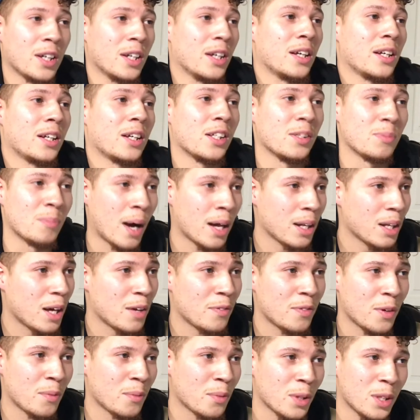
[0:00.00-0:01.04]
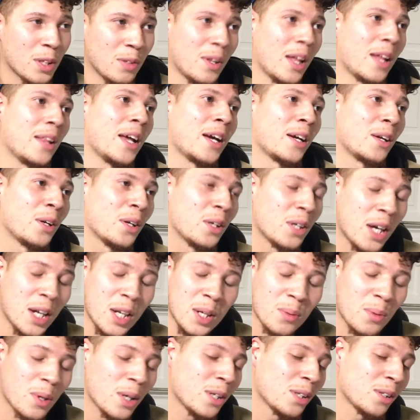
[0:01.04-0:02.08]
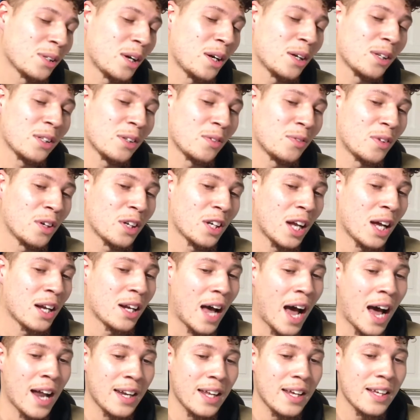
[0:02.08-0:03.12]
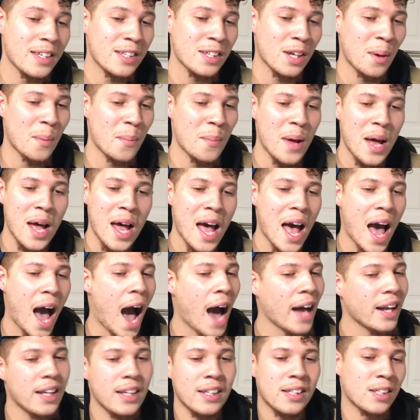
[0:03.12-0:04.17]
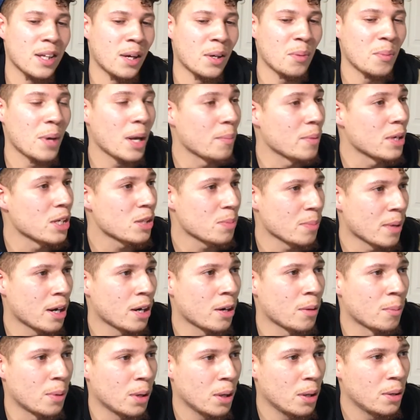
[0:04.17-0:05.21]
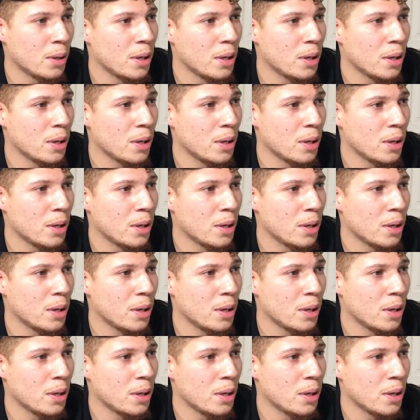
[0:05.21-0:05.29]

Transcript: it, because my life ain't really that good anyway. So I was like, fuck it. I need something to make me smile, bro.